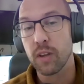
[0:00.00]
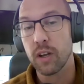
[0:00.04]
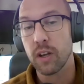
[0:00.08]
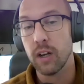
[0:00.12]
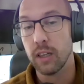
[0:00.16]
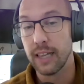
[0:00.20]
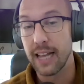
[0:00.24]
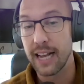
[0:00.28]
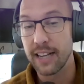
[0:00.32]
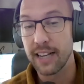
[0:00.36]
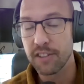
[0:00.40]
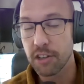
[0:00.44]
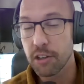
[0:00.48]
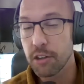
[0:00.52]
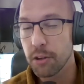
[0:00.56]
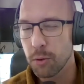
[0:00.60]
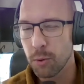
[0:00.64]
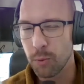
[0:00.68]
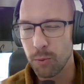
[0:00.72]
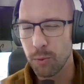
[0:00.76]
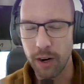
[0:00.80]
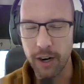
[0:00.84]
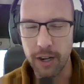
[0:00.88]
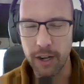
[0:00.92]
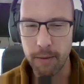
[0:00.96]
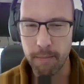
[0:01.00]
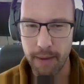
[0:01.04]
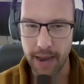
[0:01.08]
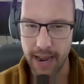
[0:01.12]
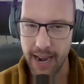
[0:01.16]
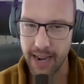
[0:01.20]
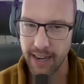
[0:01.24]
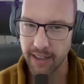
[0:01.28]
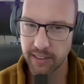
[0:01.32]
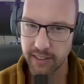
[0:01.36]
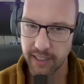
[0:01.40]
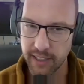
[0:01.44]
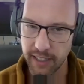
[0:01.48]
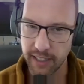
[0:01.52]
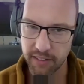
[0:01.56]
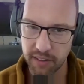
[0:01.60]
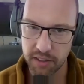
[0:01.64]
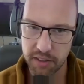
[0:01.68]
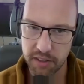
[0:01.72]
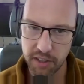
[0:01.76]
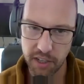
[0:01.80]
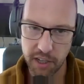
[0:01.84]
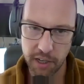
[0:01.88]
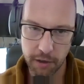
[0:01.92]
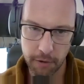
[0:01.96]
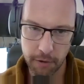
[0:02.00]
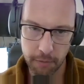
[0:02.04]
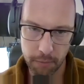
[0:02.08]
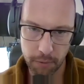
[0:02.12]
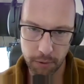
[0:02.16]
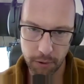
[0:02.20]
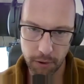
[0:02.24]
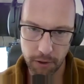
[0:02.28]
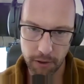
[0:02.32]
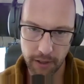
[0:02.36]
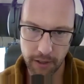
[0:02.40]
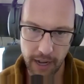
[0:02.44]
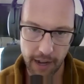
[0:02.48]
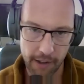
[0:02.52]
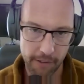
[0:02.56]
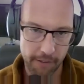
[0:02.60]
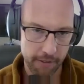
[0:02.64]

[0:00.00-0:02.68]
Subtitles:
lots of good running backs at the Senior Bowl, I